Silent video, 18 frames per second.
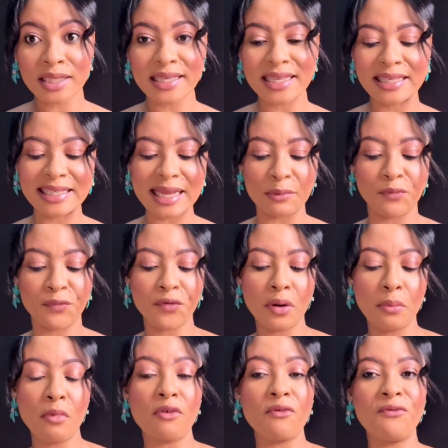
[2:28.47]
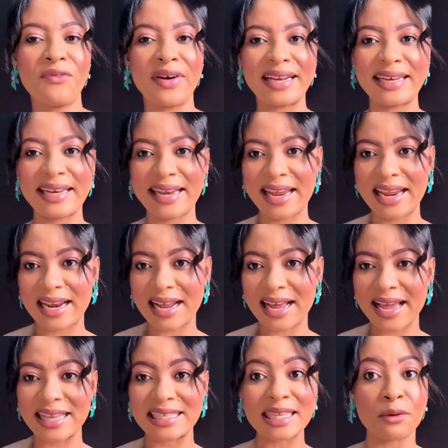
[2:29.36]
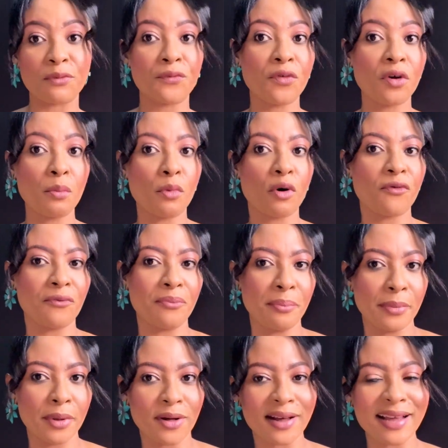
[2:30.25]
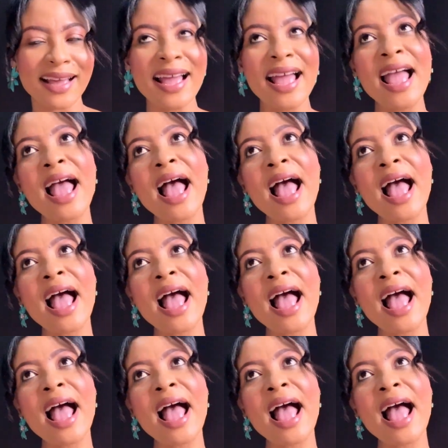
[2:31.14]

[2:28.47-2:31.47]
some form of vanilla, and some form of milk.